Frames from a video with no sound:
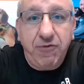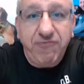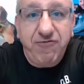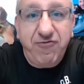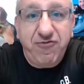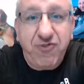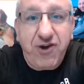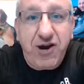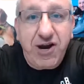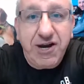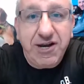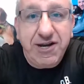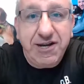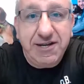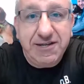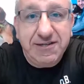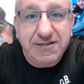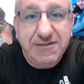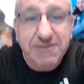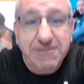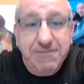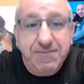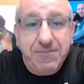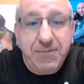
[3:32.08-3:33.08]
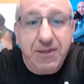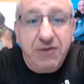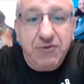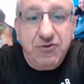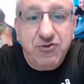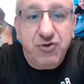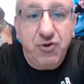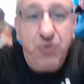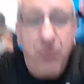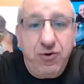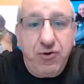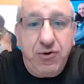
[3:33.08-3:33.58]
Fridays.
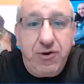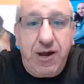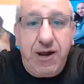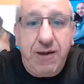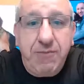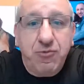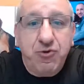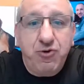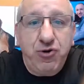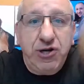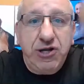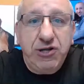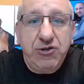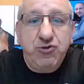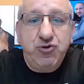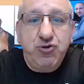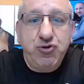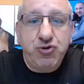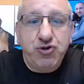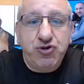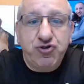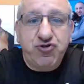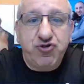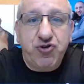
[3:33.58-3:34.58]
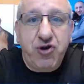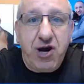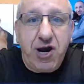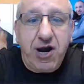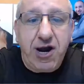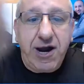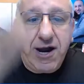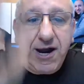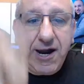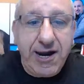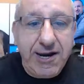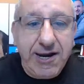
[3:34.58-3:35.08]
So I'm going to
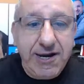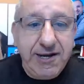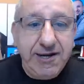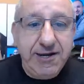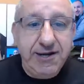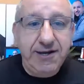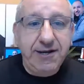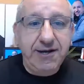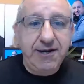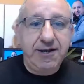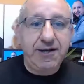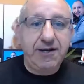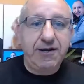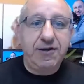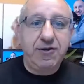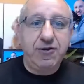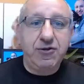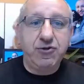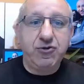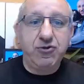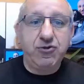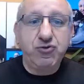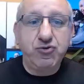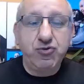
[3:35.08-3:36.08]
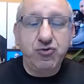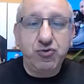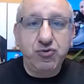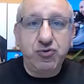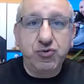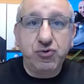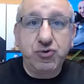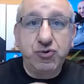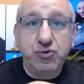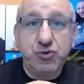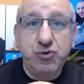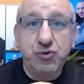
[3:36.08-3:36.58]
try
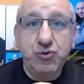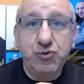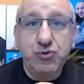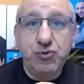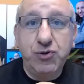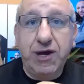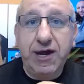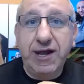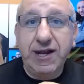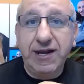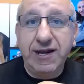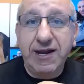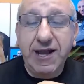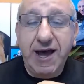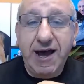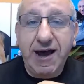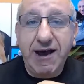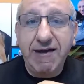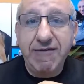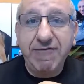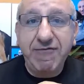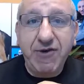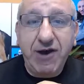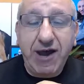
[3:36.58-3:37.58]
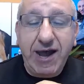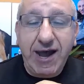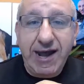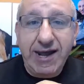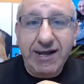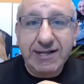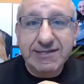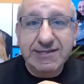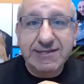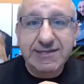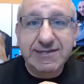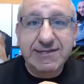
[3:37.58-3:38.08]
to do a live
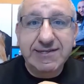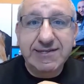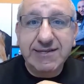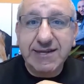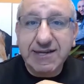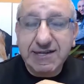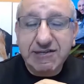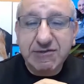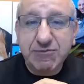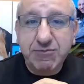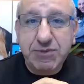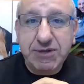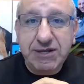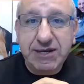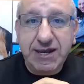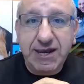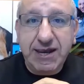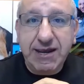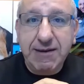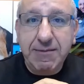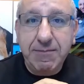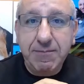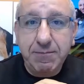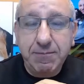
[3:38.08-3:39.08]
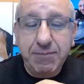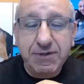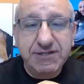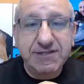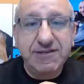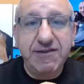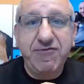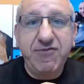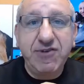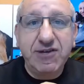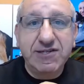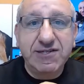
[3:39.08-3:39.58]
at 6 p.m.
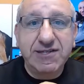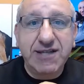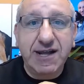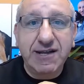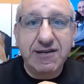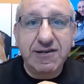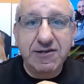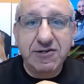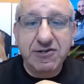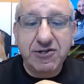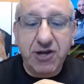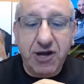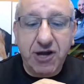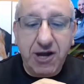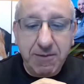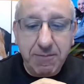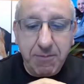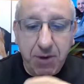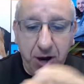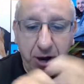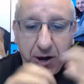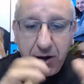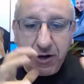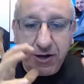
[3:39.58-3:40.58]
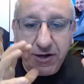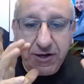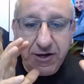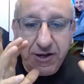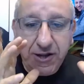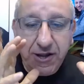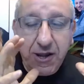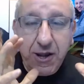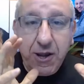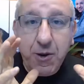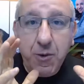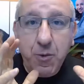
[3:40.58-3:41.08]
Pacific Standard Time on
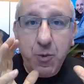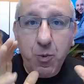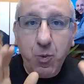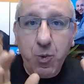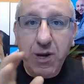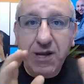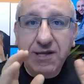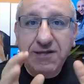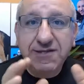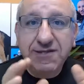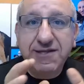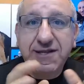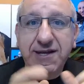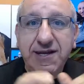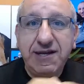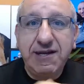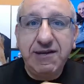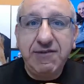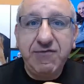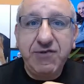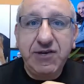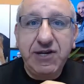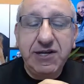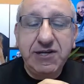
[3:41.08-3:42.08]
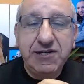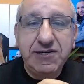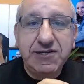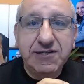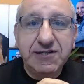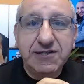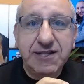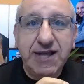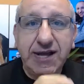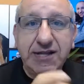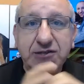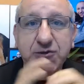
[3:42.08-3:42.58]
Wednesday evenings.
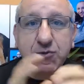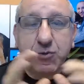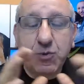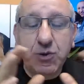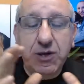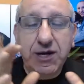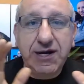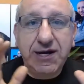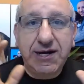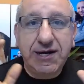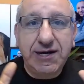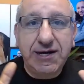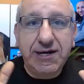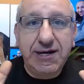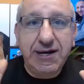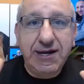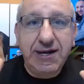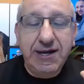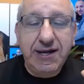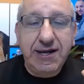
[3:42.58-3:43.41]
That's where